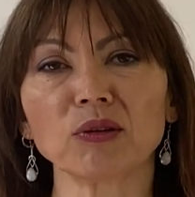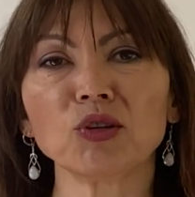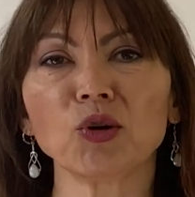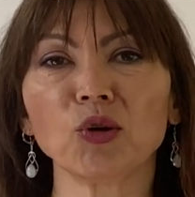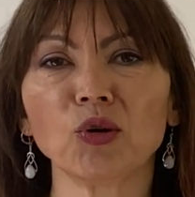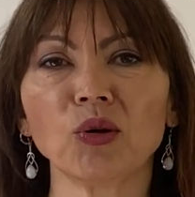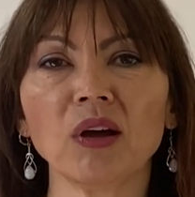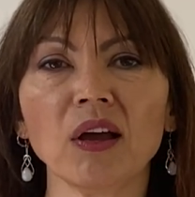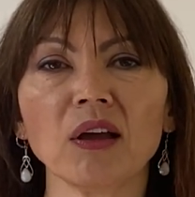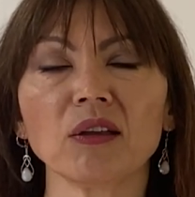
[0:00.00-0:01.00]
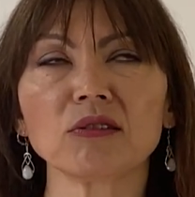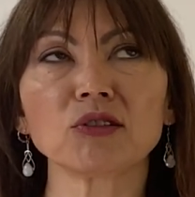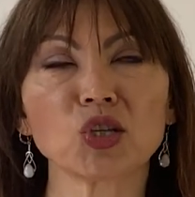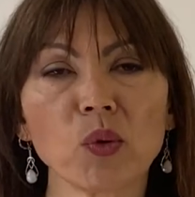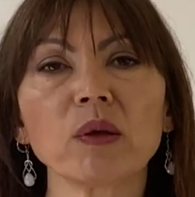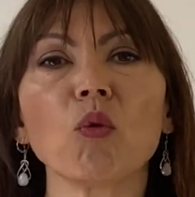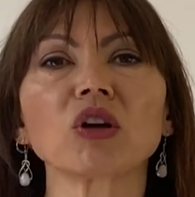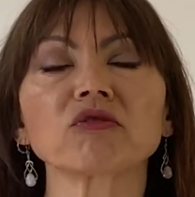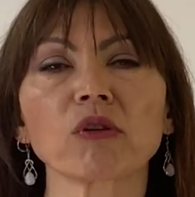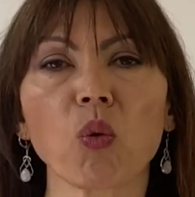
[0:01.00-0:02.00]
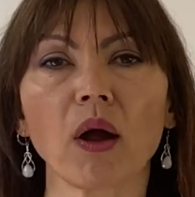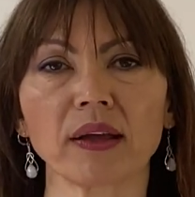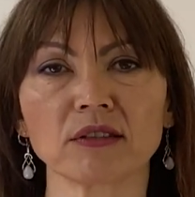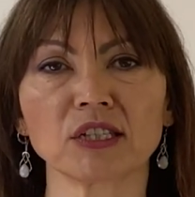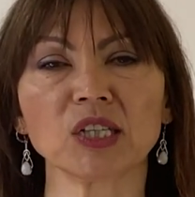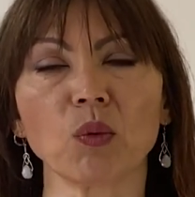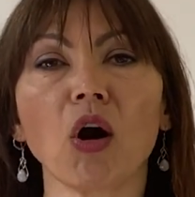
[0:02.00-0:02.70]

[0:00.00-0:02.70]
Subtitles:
you're doing what's required to do?